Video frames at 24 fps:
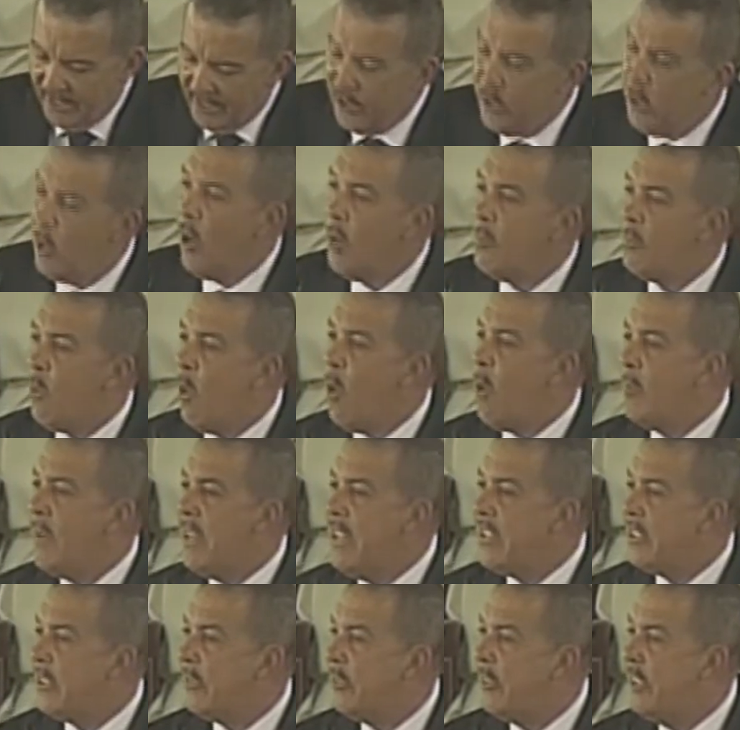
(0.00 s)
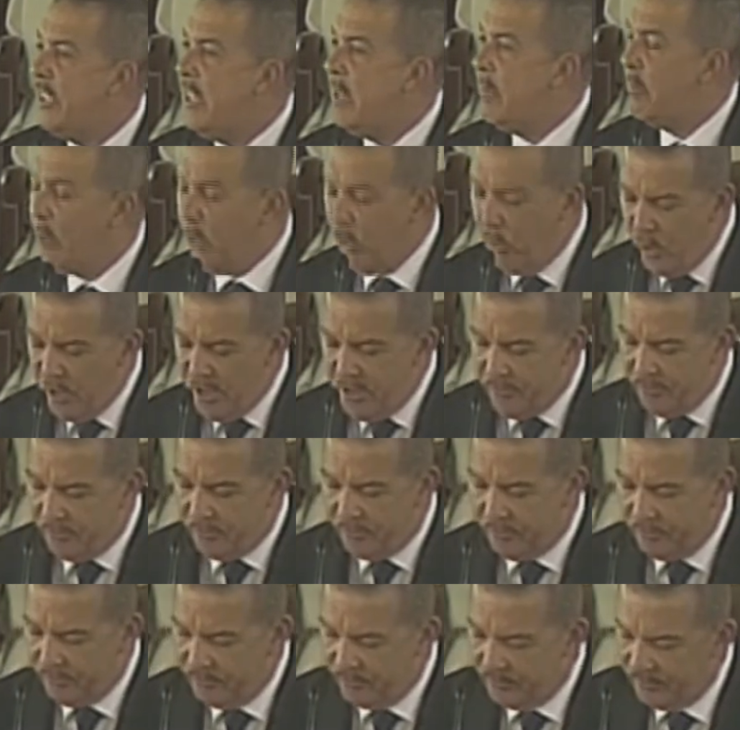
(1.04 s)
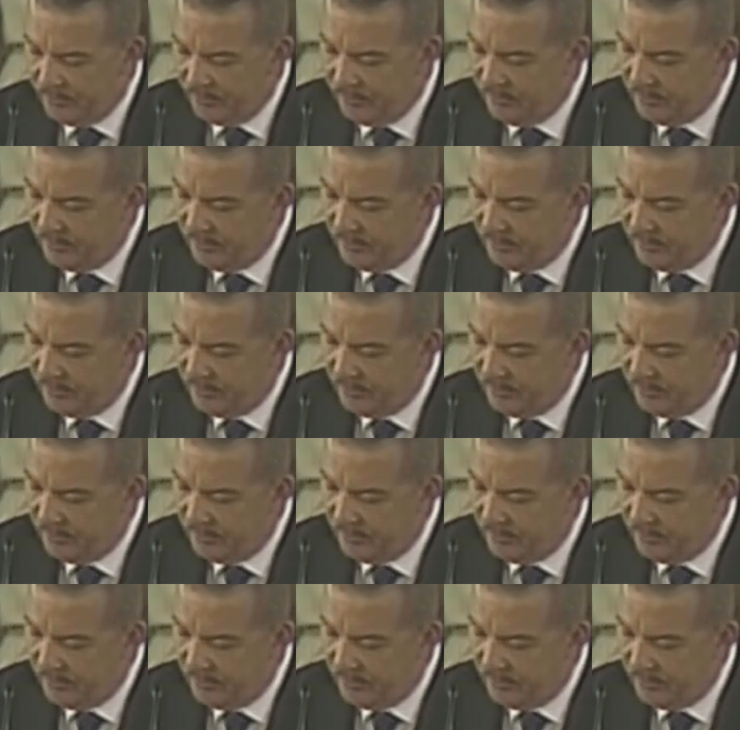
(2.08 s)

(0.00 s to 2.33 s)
And in your moment of deep grief,